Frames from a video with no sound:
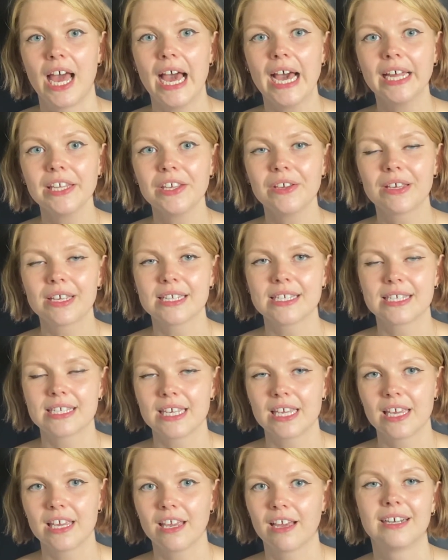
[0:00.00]
and you can
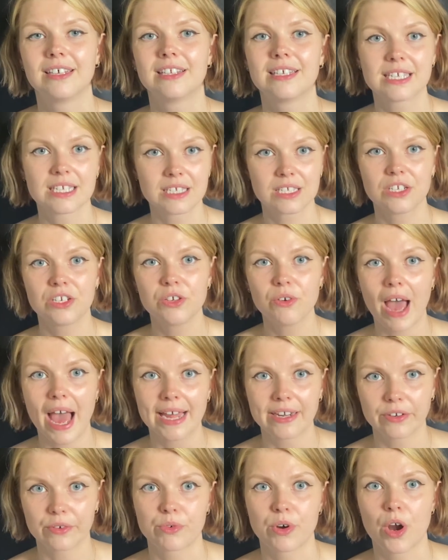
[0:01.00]
see this is the new
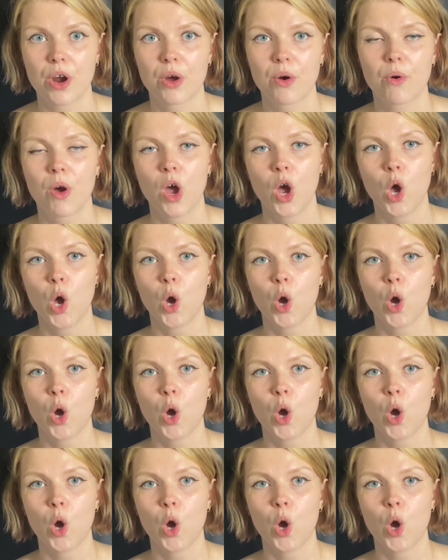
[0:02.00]
added row